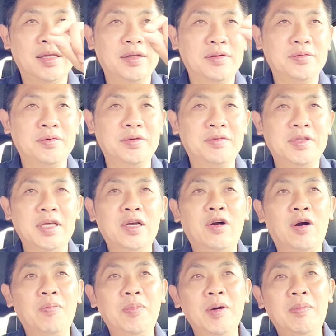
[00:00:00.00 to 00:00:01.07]
with the
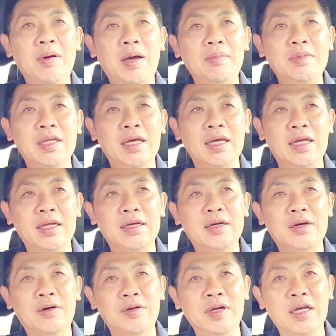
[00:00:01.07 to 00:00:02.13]
copper pipe that
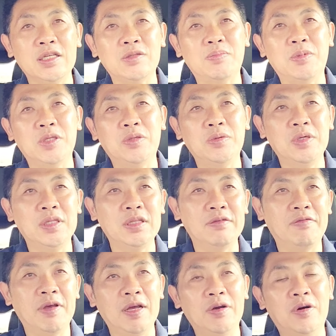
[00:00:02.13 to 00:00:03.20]
connects between the
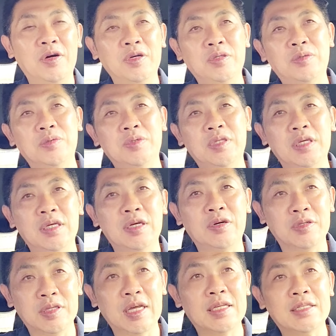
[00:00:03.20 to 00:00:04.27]
fan coil to the
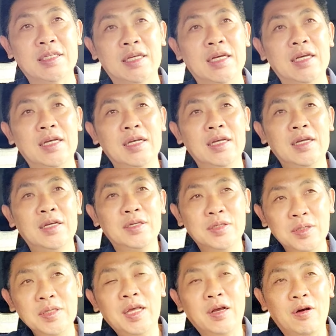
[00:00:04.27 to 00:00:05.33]
condenser.
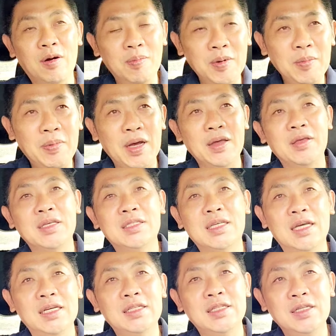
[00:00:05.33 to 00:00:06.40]
So that copper pipe is
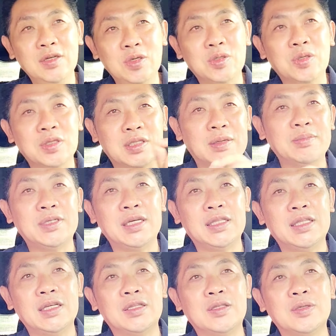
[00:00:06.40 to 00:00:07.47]
actually also
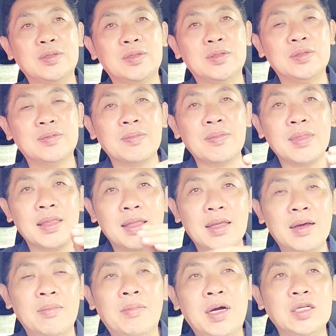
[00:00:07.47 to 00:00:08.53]
subjected to
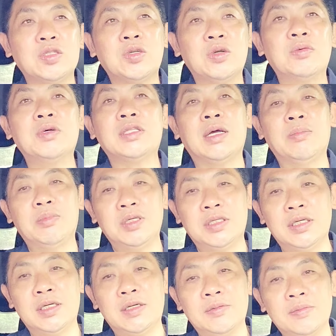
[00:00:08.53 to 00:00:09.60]
a much lower
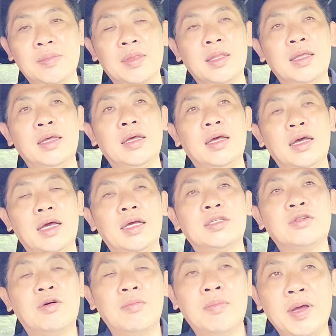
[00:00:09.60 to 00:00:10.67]
temperature as
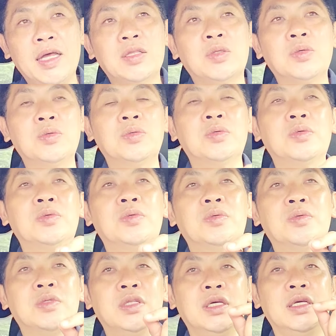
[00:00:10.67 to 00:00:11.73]
compared
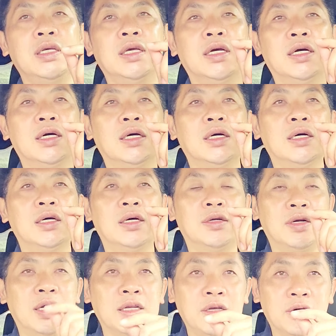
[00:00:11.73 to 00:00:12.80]
to the
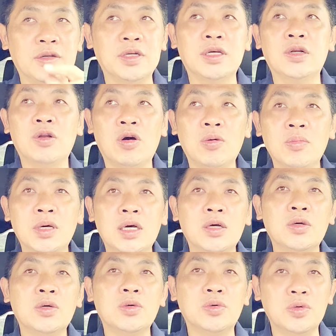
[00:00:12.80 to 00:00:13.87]
running on a normal
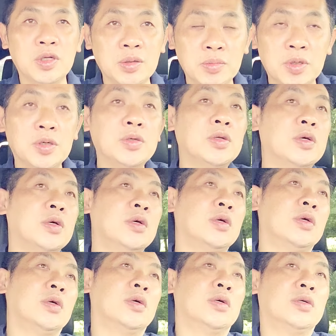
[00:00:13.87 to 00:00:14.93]
cooling mode.
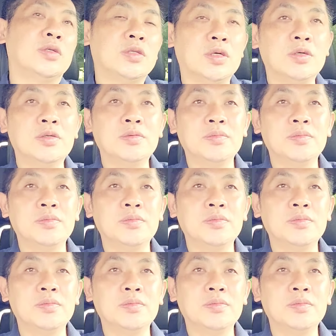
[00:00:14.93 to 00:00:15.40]
So,